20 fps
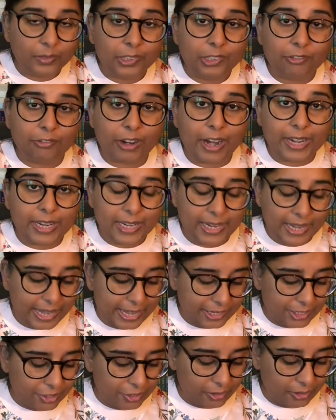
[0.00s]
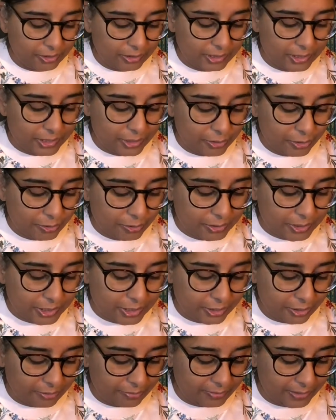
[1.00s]
Granny Hedgehog snored
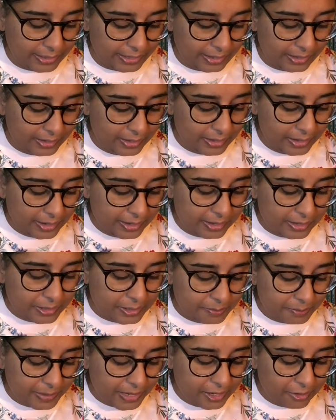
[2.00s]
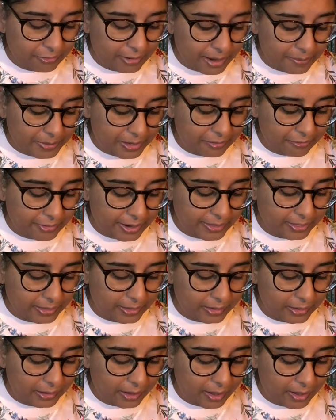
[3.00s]
softly as Big Rabbit read the
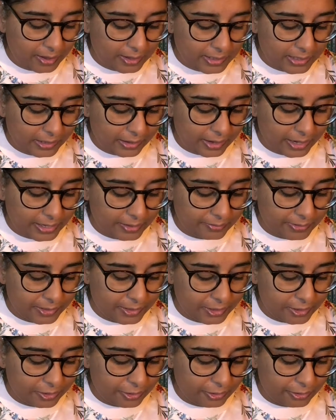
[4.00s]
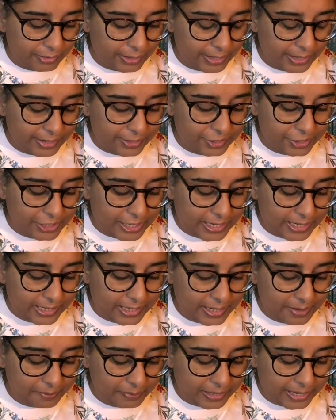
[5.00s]
last line of the story and
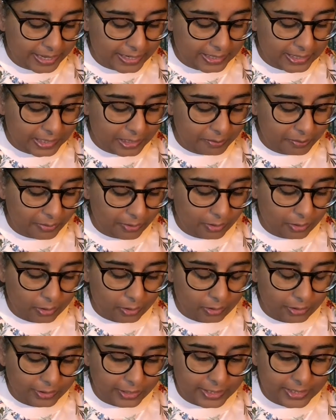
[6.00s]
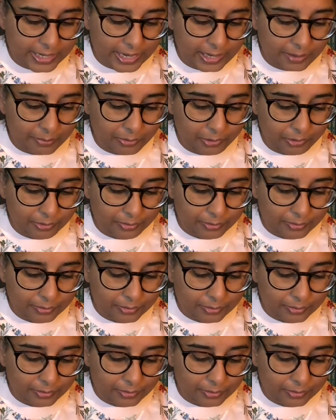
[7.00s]
gently placed the book on the table.